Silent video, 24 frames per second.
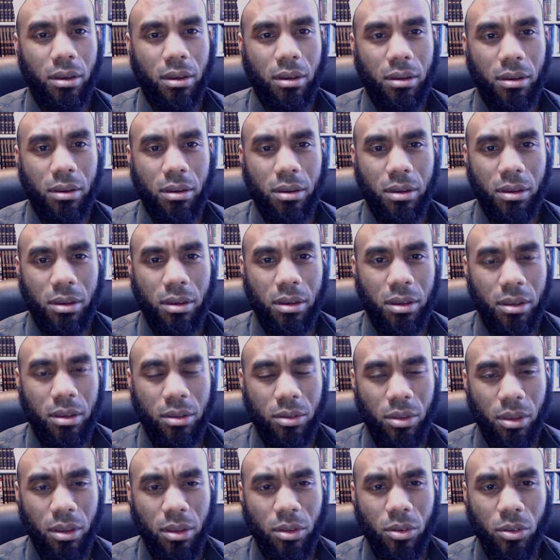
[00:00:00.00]
uh,
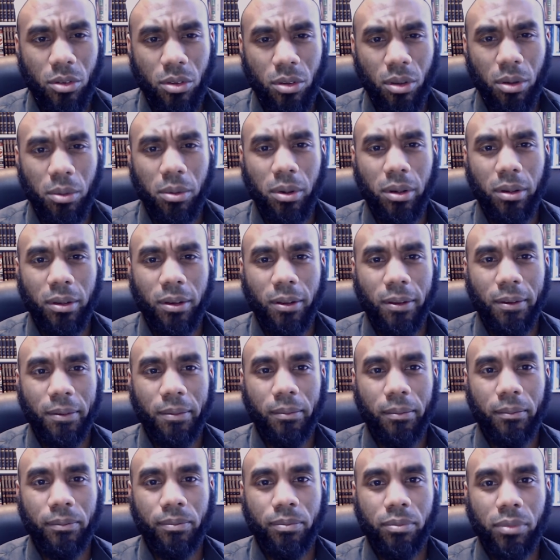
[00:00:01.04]
and, and so on
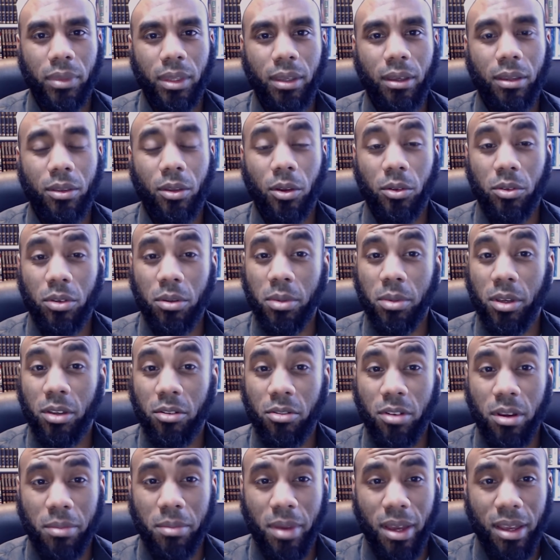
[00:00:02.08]
not to be
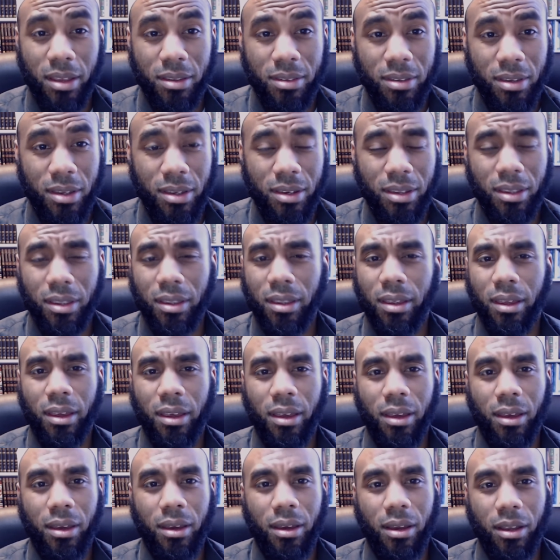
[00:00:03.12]
cremated,
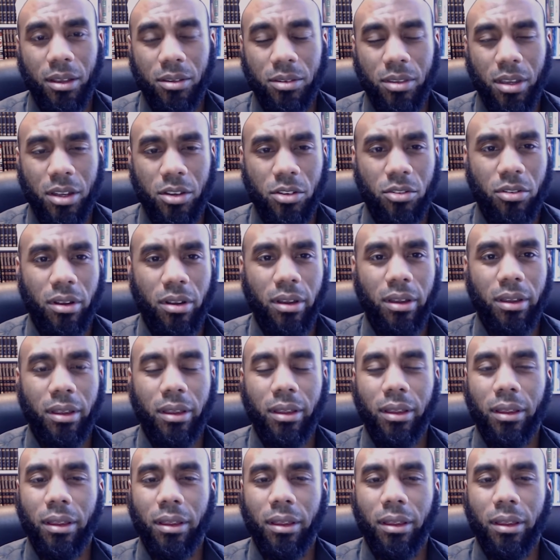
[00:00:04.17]
etc.